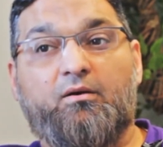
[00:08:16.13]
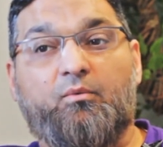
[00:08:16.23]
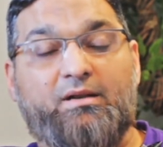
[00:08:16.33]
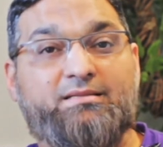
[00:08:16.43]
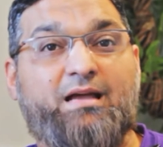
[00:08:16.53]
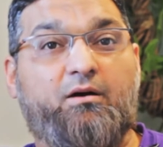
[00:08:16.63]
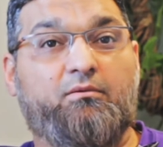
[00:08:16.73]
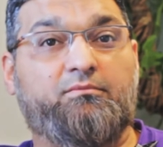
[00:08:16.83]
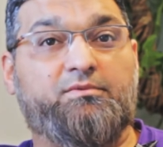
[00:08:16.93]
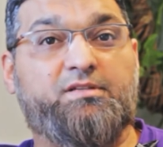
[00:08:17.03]
what is
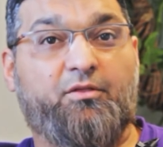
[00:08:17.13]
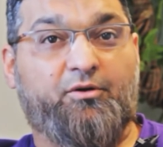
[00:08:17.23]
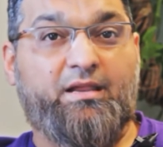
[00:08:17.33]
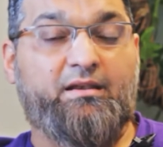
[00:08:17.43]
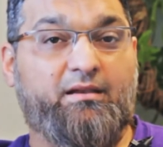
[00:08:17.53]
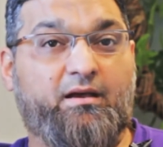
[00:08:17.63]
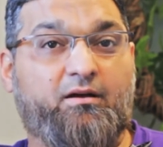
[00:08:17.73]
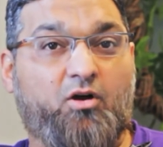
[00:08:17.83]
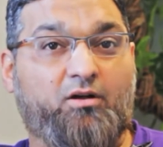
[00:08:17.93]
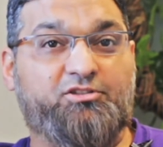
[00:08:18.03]
now southern
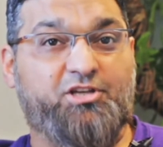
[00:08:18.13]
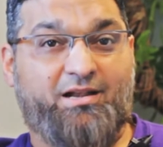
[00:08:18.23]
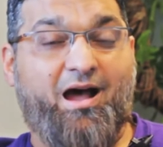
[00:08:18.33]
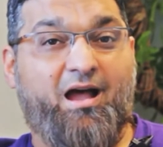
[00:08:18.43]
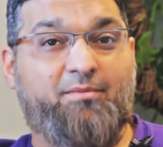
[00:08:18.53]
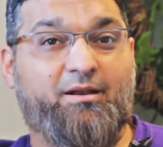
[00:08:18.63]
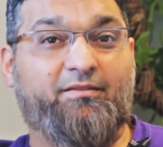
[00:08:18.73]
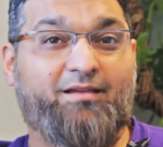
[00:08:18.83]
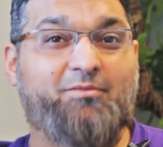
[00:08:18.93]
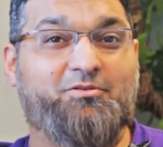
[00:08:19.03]
India called Chennai, but
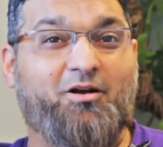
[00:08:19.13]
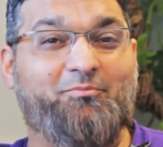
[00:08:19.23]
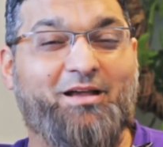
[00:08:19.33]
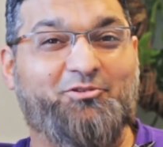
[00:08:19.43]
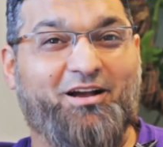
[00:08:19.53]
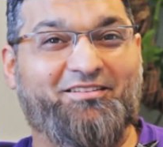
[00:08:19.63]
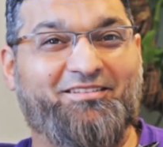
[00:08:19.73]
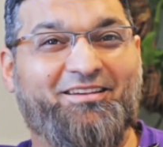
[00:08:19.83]
at the time it was called Madras.